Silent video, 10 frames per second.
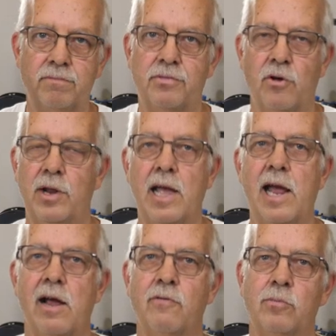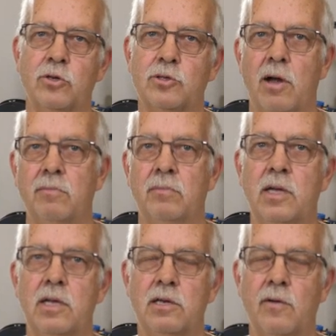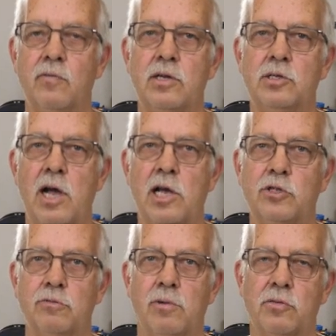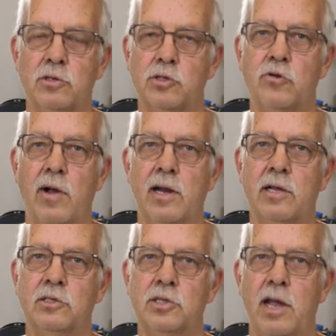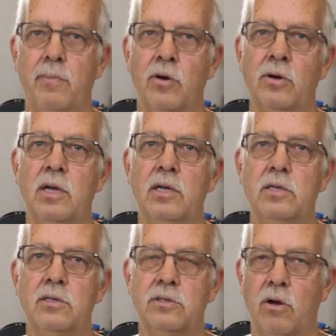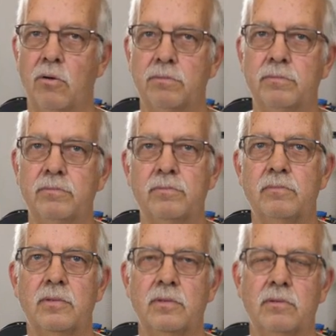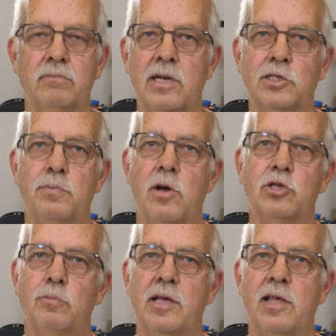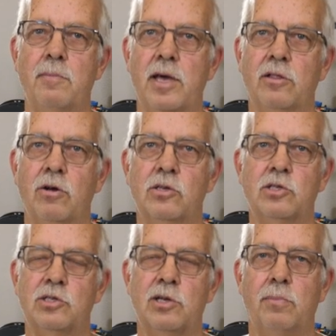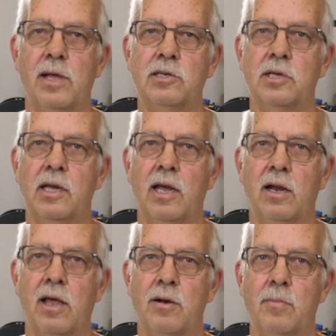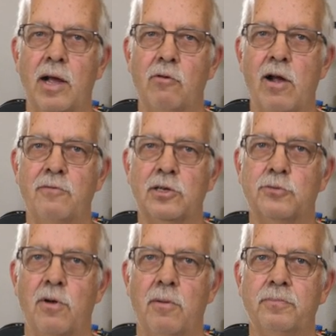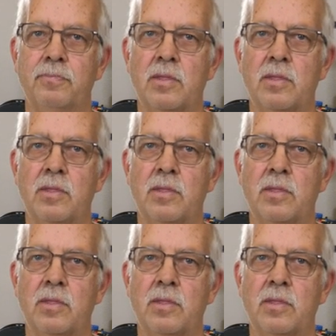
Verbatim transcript: 38 of them or something. Different designs for both the straight and the tapered. So not sponsored by them either. It's just someplace I get a lot of my graphics from.